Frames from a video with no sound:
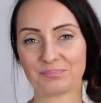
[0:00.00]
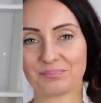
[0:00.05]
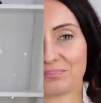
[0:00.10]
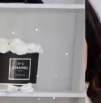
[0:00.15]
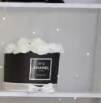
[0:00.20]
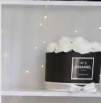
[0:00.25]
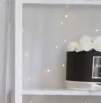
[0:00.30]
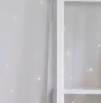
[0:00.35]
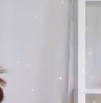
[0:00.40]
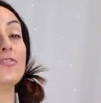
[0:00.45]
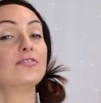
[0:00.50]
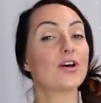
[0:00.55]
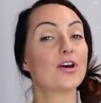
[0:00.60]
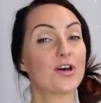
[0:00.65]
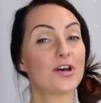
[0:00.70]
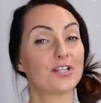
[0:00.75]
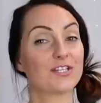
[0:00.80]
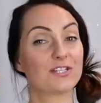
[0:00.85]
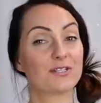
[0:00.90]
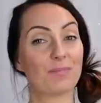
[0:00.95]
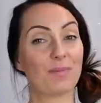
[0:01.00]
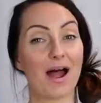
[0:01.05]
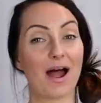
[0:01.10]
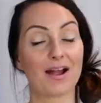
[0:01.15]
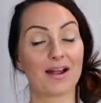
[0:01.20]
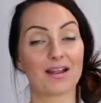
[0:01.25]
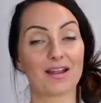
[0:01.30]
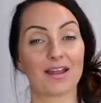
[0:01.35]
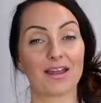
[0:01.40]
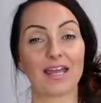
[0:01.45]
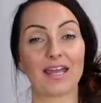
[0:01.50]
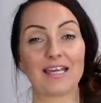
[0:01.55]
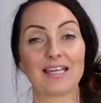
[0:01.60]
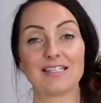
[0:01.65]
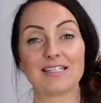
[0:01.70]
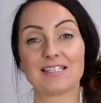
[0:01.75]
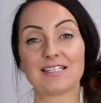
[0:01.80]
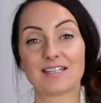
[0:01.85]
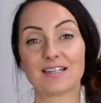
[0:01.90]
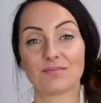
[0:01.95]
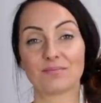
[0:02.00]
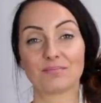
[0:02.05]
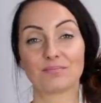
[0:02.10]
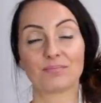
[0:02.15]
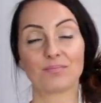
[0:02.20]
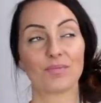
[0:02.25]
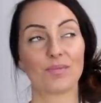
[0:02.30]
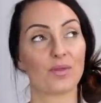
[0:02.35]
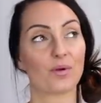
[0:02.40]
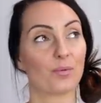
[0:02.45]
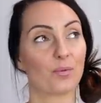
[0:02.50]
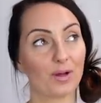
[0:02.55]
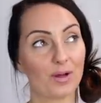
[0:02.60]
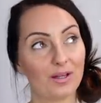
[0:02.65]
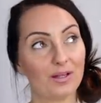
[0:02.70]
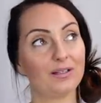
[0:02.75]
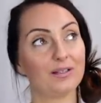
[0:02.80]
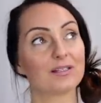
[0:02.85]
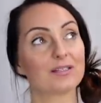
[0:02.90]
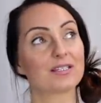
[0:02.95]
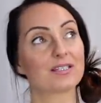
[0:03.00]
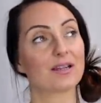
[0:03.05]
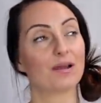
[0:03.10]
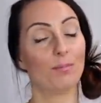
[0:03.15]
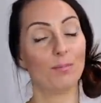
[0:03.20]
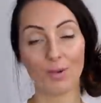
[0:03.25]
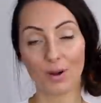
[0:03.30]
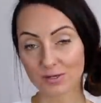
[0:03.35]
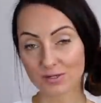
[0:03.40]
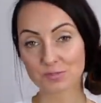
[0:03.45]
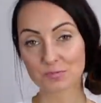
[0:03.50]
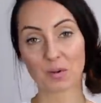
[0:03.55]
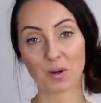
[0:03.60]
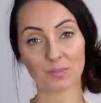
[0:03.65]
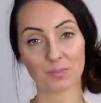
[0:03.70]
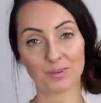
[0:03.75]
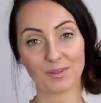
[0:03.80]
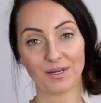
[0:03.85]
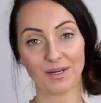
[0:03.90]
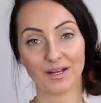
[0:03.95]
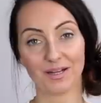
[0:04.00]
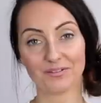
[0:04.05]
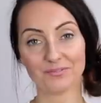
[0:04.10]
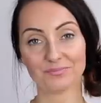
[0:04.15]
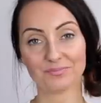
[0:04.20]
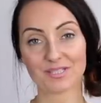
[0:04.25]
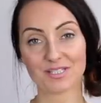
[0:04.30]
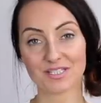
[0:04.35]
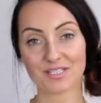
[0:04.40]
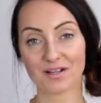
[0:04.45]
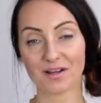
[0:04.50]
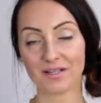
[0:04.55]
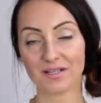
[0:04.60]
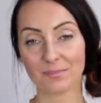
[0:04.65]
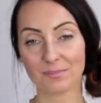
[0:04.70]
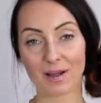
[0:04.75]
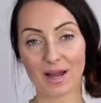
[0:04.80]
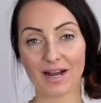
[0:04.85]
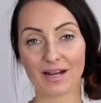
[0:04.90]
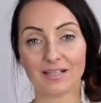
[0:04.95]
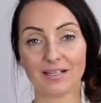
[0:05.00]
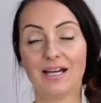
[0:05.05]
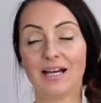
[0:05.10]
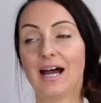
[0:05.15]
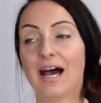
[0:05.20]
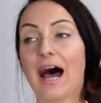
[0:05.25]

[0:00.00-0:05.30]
The first bag is the world's most popular designer bag.